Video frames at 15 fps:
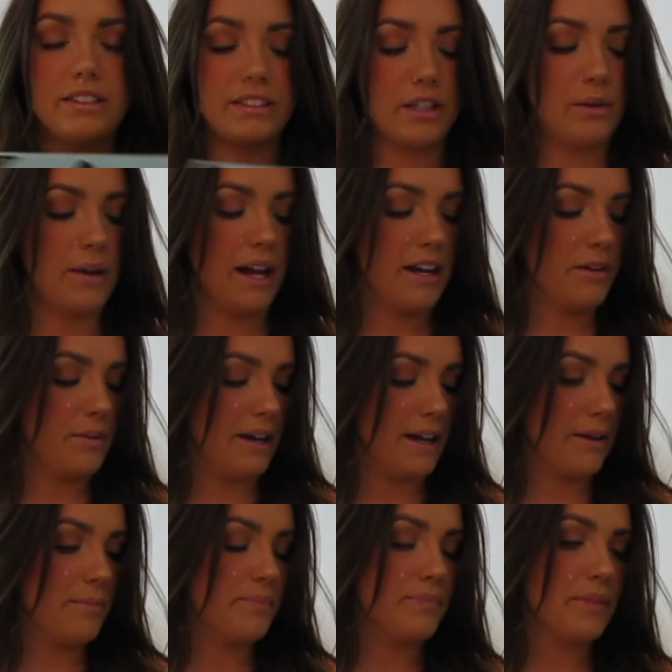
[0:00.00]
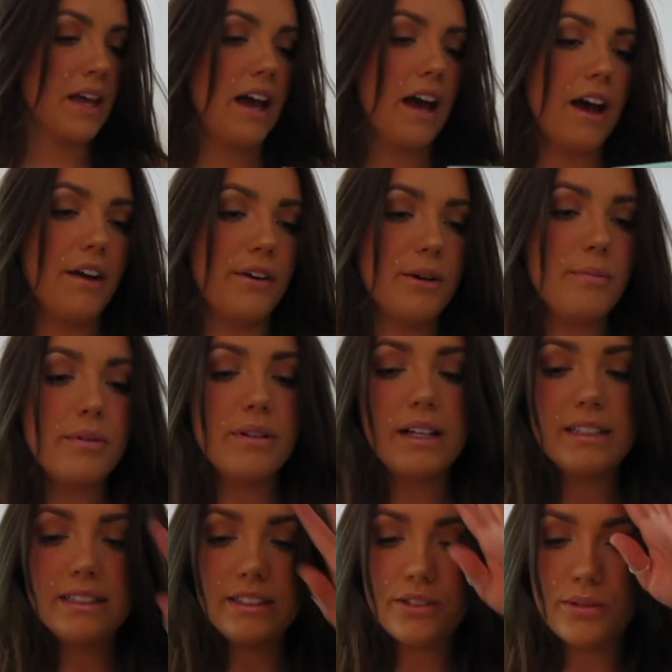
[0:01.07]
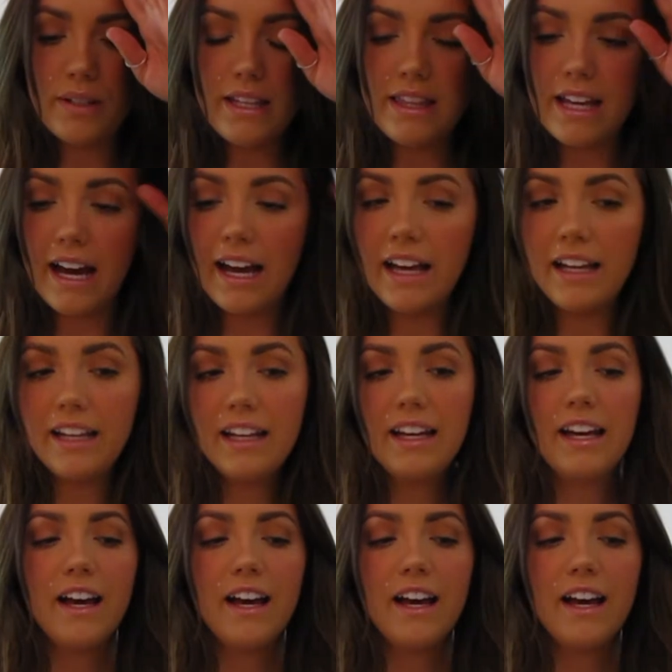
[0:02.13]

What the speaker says: So anyway, I hope you guys enjoyed that.